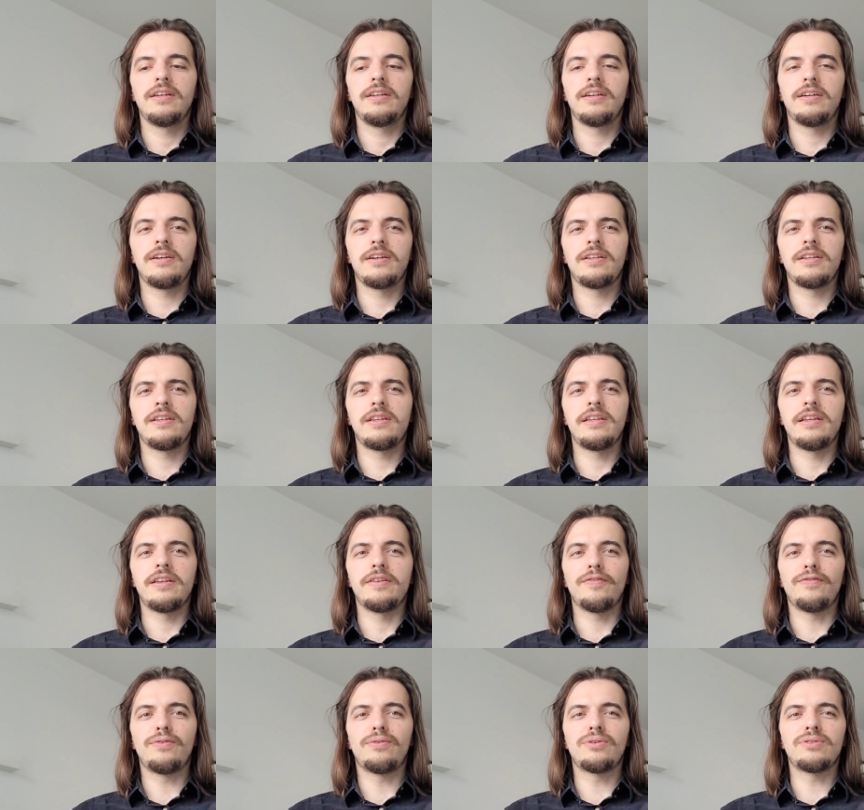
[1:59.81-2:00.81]
an
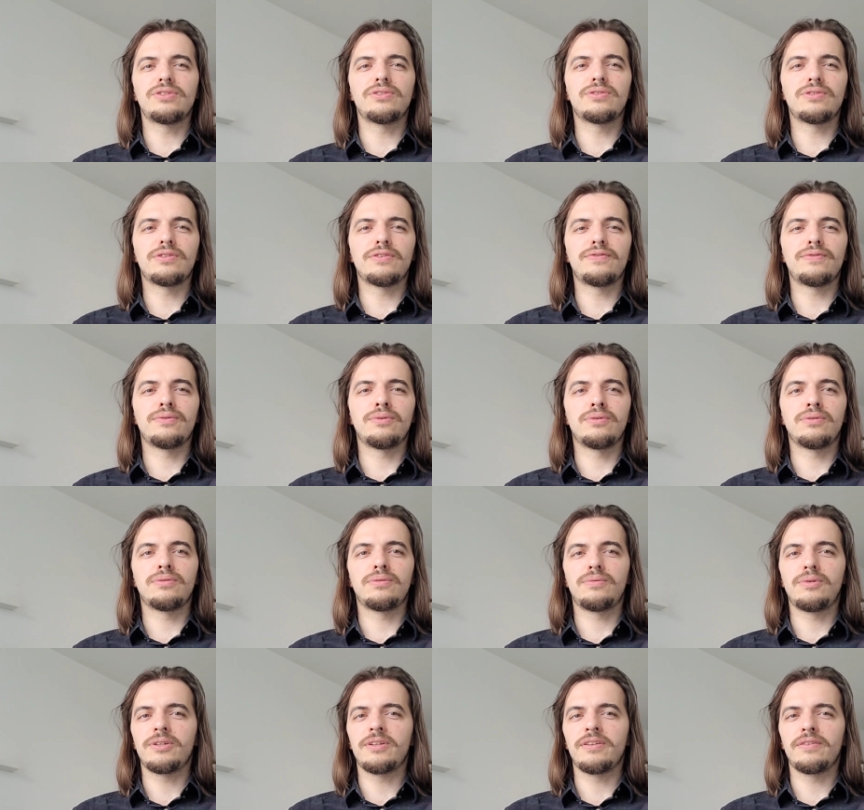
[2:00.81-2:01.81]
enforcer
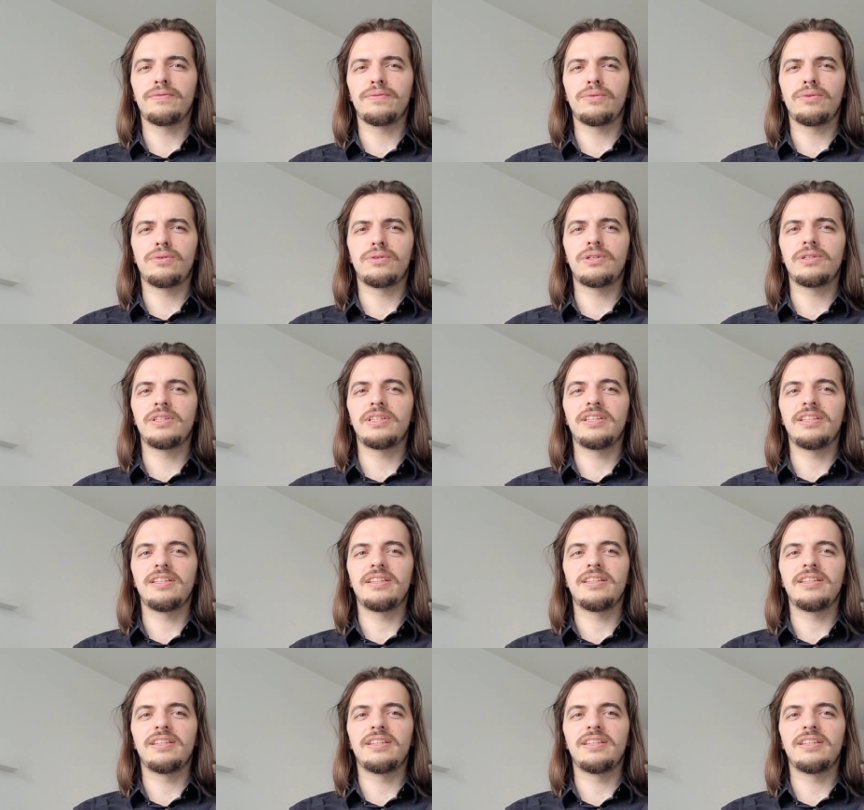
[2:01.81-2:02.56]
for working for